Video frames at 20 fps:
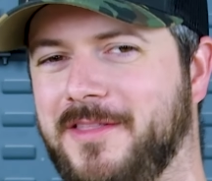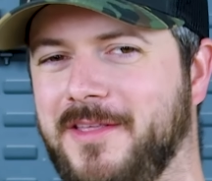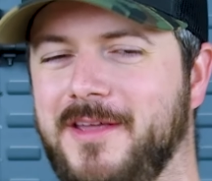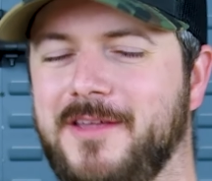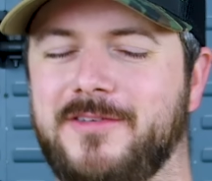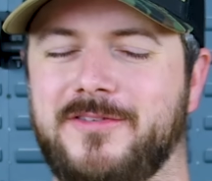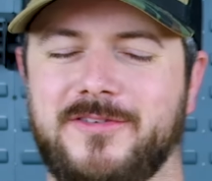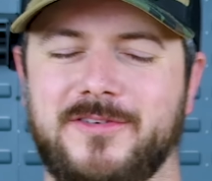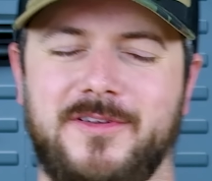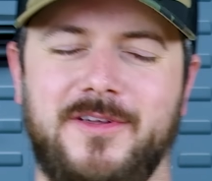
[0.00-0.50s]

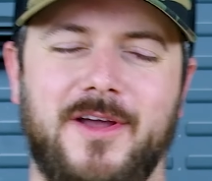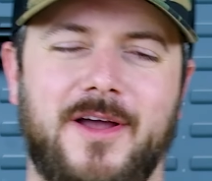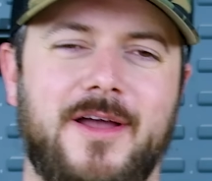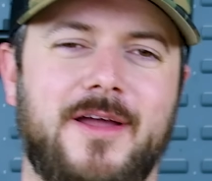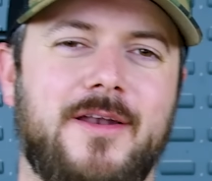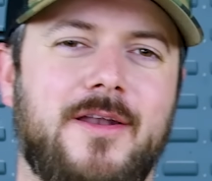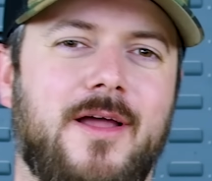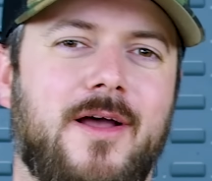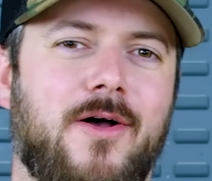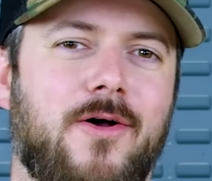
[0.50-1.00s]
This
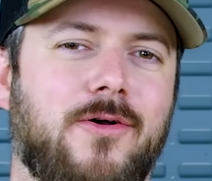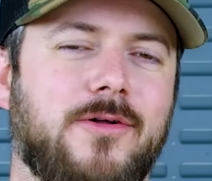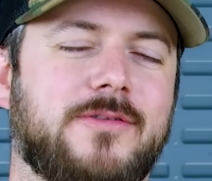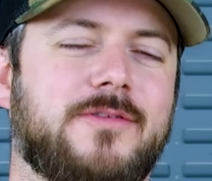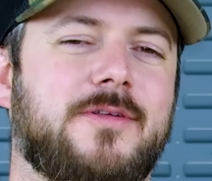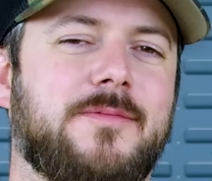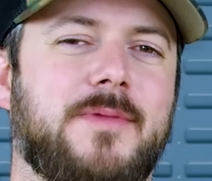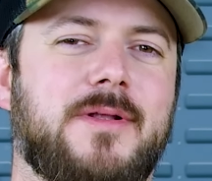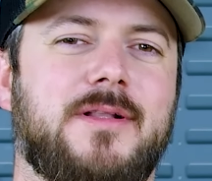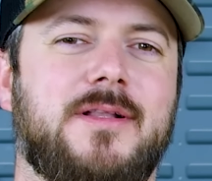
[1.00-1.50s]
gun
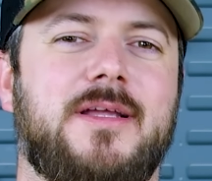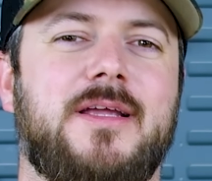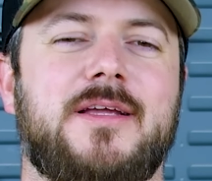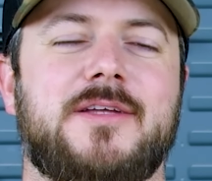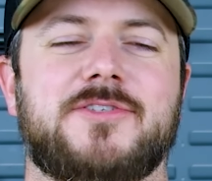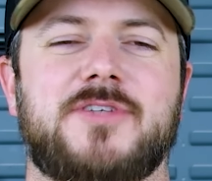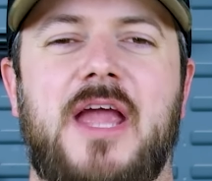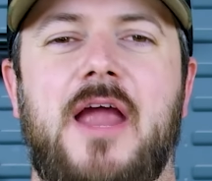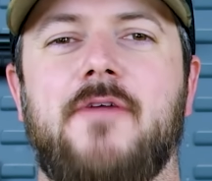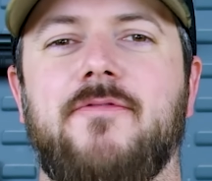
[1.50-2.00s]
ultimately
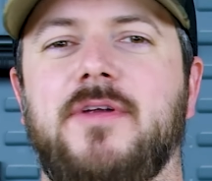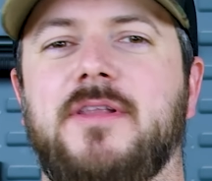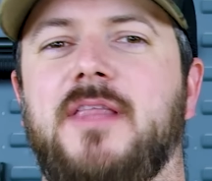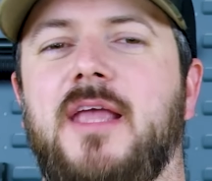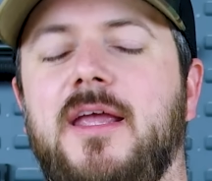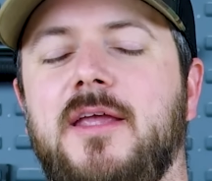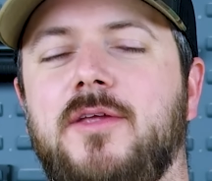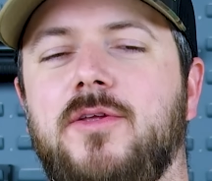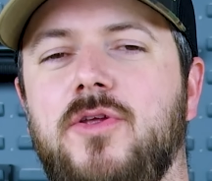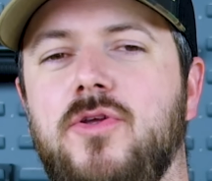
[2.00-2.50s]
is
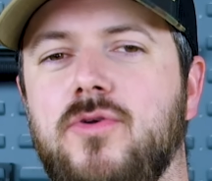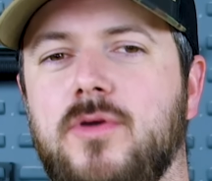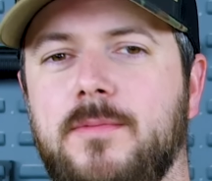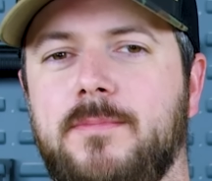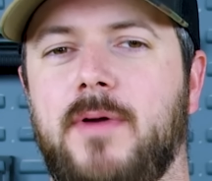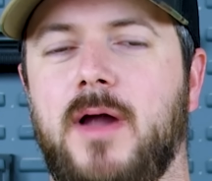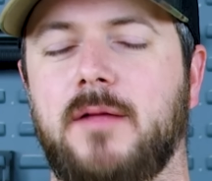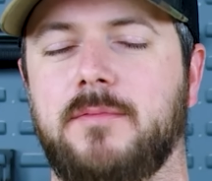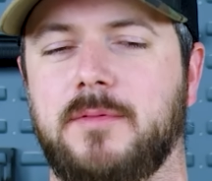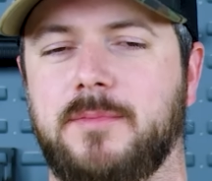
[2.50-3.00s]
everything you
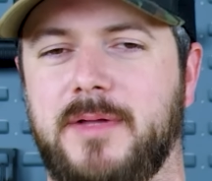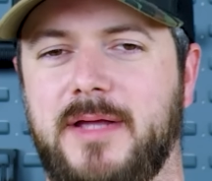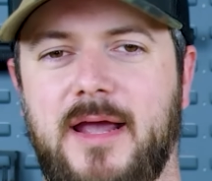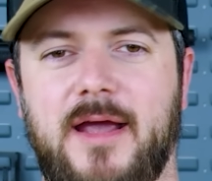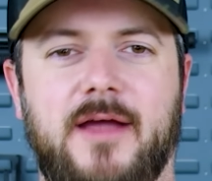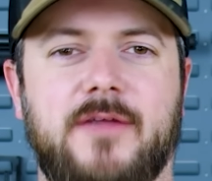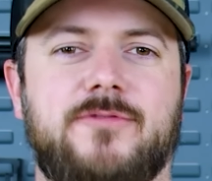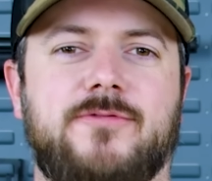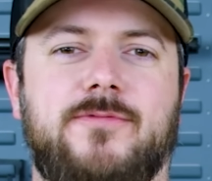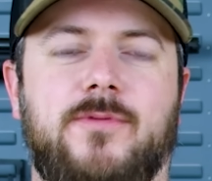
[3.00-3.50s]
could probably
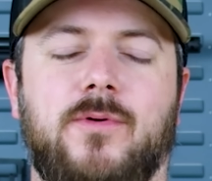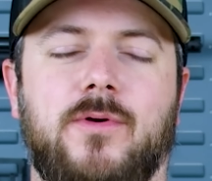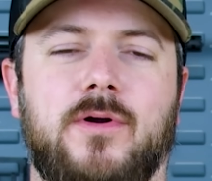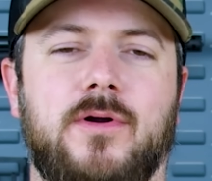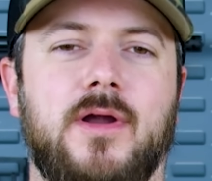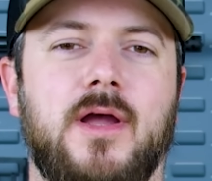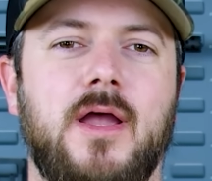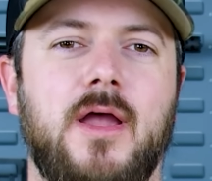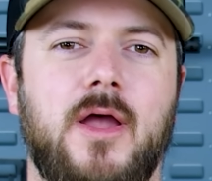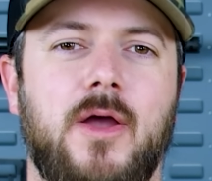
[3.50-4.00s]
ask
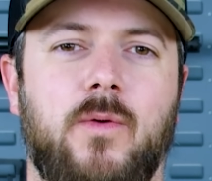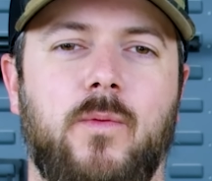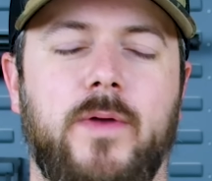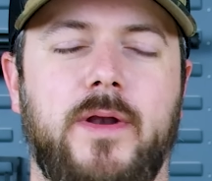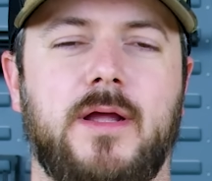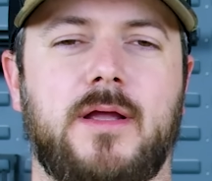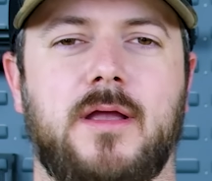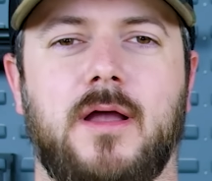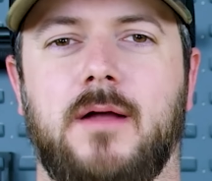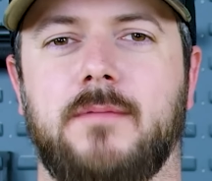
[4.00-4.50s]
for
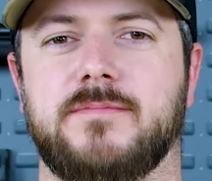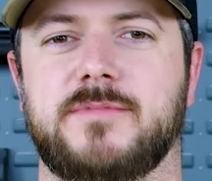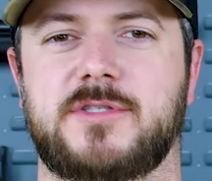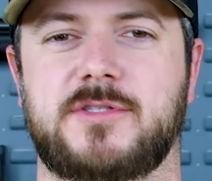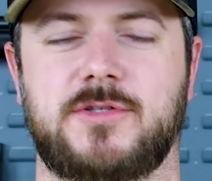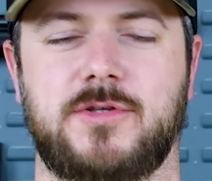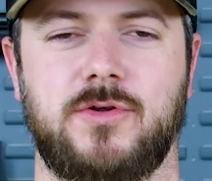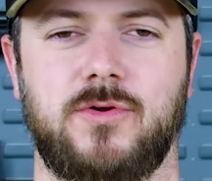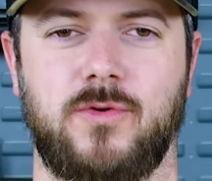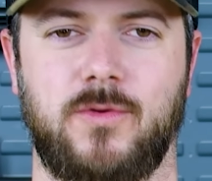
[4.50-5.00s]
when it
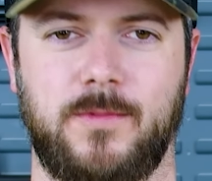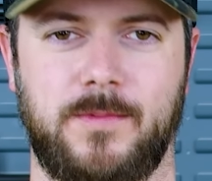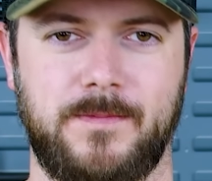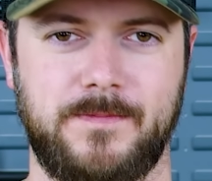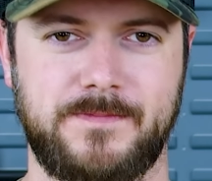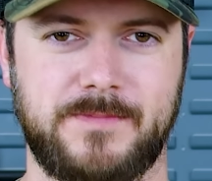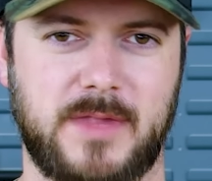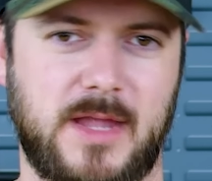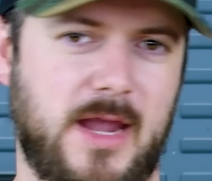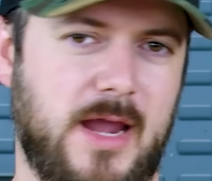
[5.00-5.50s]
comes to
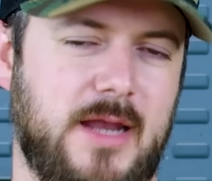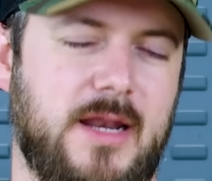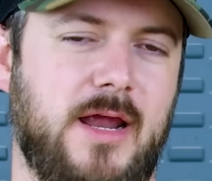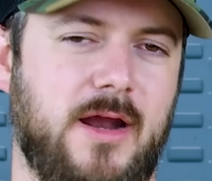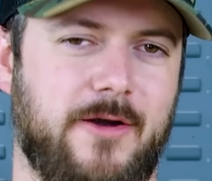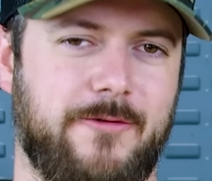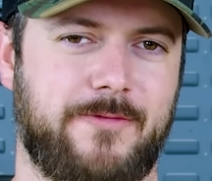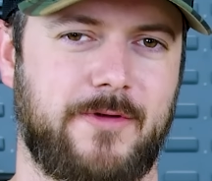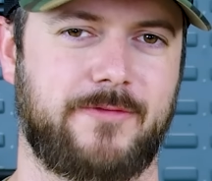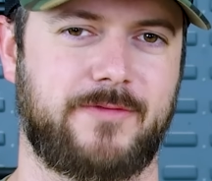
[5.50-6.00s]
an
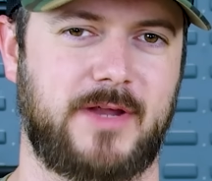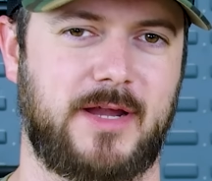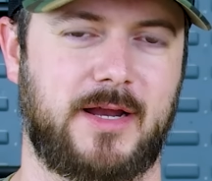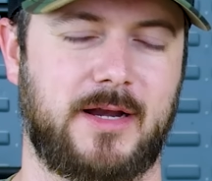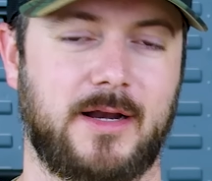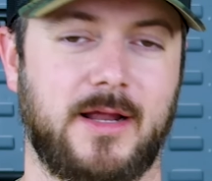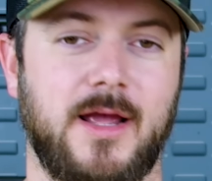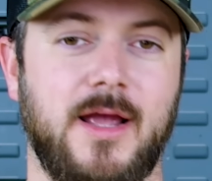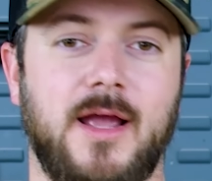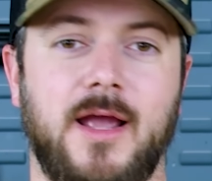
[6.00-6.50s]

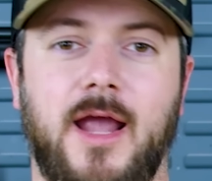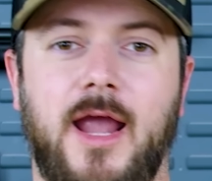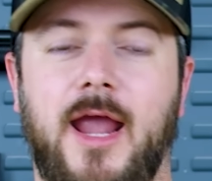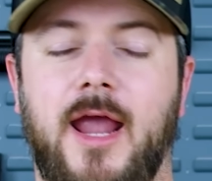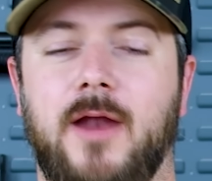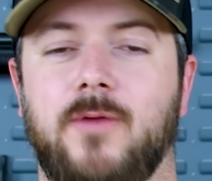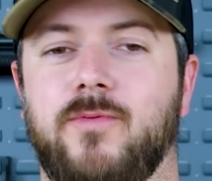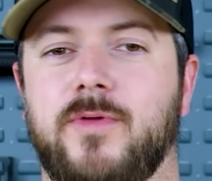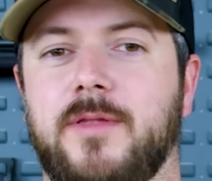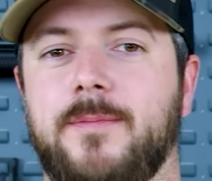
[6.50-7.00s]
AR-15.
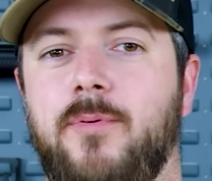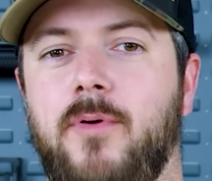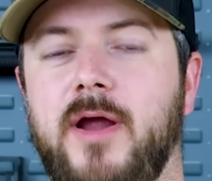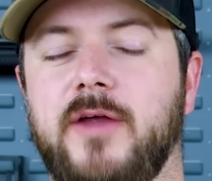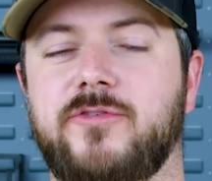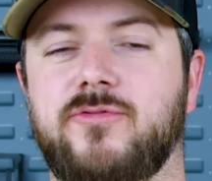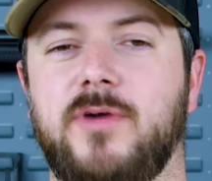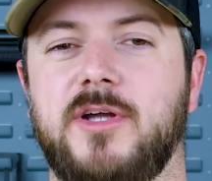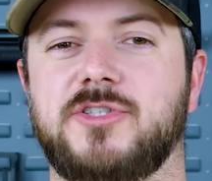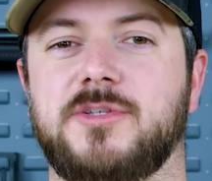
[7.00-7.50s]
And with a
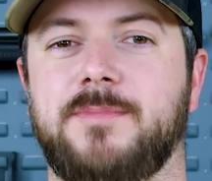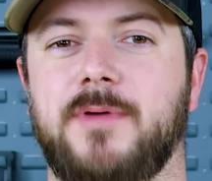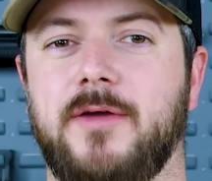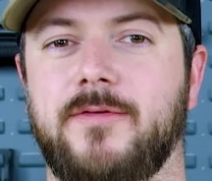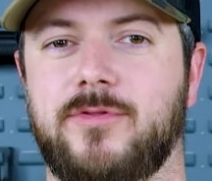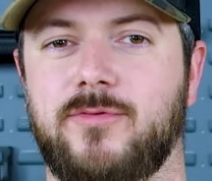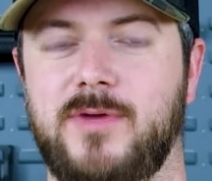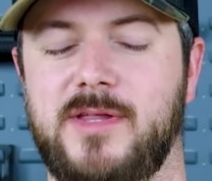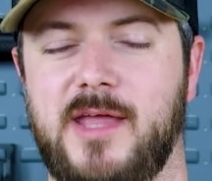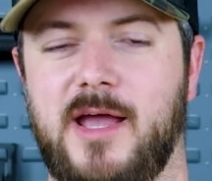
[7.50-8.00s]
price range
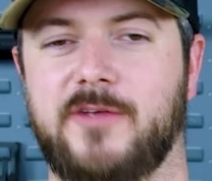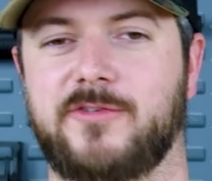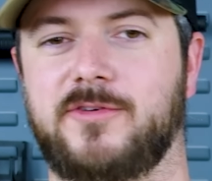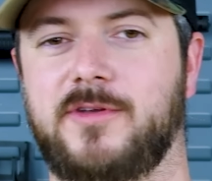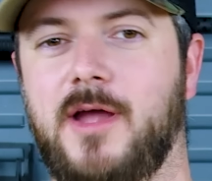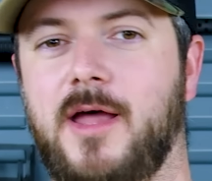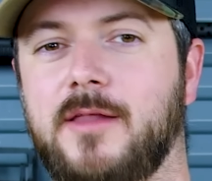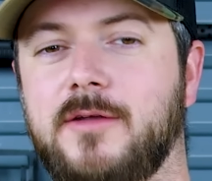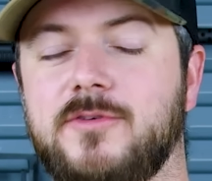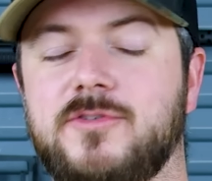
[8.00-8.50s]
above
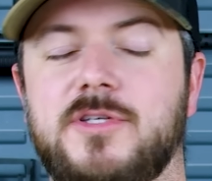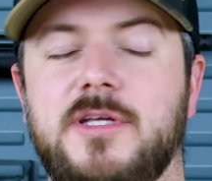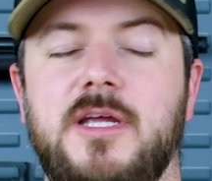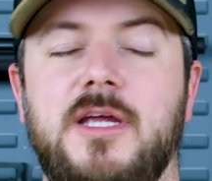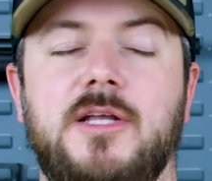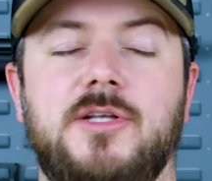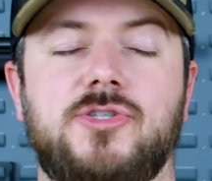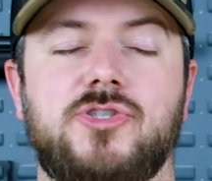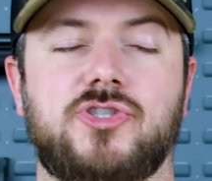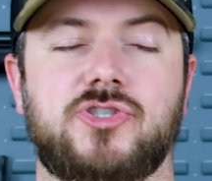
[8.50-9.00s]
$3,000,
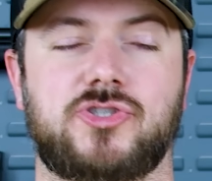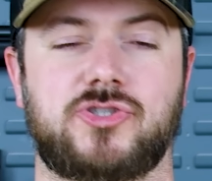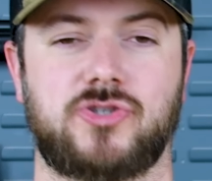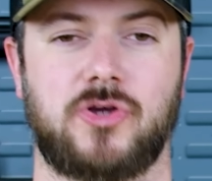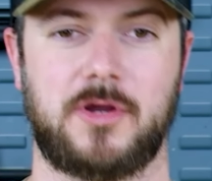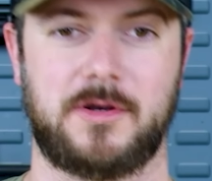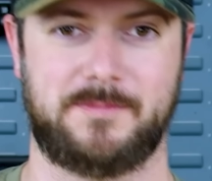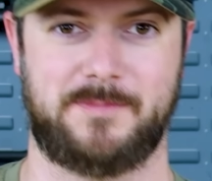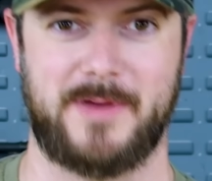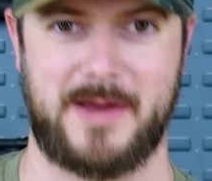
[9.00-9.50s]
it
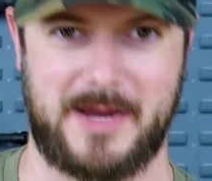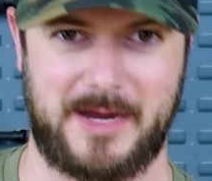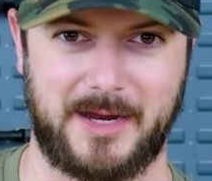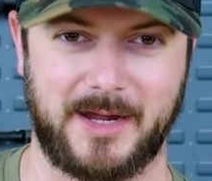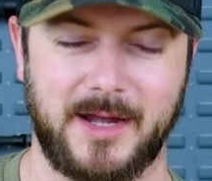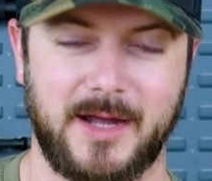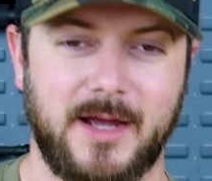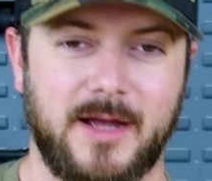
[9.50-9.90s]
should be.